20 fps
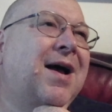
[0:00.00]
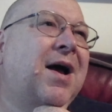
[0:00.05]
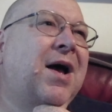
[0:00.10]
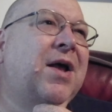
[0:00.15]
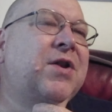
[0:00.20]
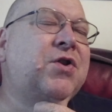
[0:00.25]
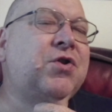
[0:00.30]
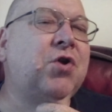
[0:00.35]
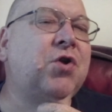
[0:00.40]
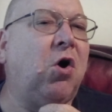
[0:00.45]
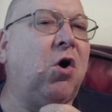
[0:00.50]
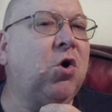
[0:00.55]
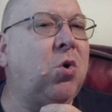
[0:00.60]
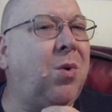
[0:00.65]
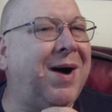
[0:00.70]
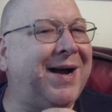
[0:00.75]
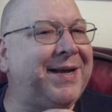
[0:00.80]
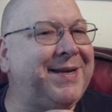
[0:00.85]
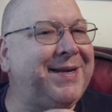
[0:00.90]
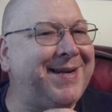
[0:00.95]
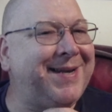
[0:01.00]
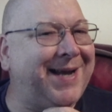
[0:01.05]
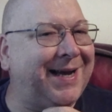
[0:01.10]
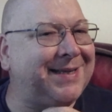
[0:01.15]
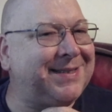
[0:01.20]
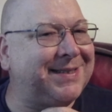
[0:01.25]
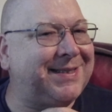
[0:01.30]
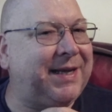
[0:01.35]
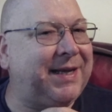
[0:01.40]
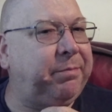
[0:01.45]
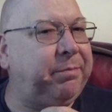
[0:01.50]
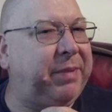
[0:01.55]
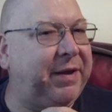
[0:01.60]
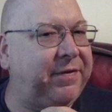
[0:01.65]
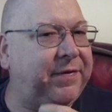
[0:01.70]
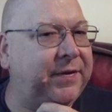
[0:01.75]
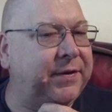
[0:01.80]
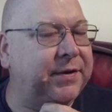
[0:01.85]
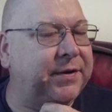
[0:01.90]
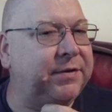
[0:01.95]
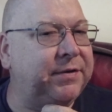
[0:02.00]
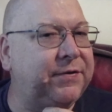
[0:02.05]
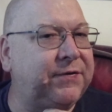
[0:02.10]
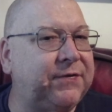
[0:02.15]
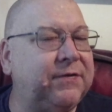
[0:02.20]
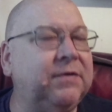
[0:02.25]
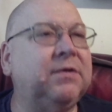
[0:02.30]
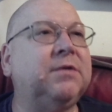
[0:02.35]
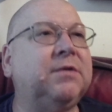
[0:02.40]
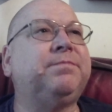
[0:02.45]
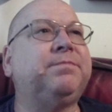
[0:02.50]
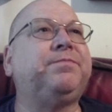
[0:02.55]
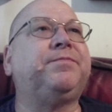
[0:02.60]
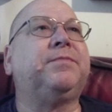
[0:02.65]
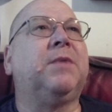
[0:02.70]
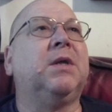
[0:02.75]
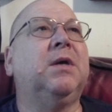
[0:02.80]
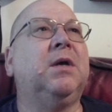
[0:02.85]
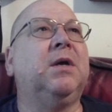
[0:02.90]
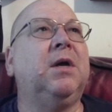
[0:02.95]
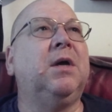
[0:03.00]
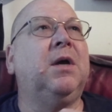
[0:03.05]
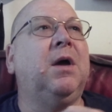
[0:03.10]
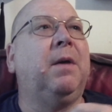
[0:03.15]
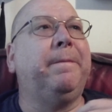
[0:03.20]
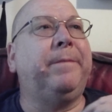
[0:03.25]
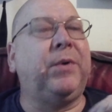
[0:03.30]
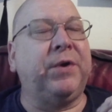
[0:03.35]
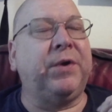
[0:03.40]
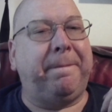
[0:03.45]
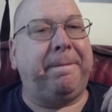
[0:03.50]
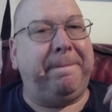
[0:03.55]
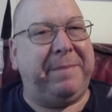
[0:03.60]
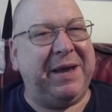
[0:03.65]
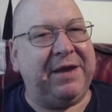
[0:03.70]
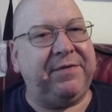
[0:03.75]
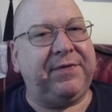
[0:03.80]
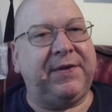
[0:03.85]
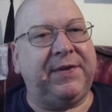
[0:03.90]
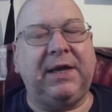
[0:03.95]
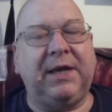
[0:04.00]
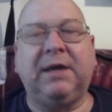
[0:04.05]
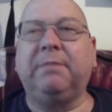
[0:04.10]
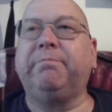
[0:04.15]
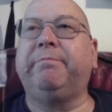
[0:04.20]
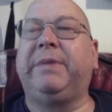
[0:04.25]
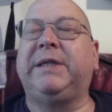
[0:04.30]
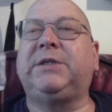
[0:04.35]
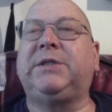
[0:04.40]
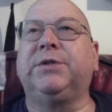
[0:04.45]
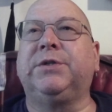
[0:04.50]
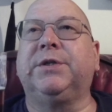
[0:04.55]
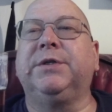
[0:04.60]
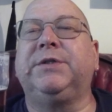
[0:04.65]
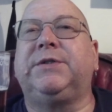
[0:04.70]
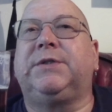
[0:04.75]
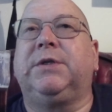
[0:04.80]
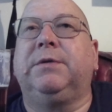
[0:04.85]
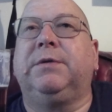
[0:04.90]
not quite nasty pithiness, but a pithy bitterness.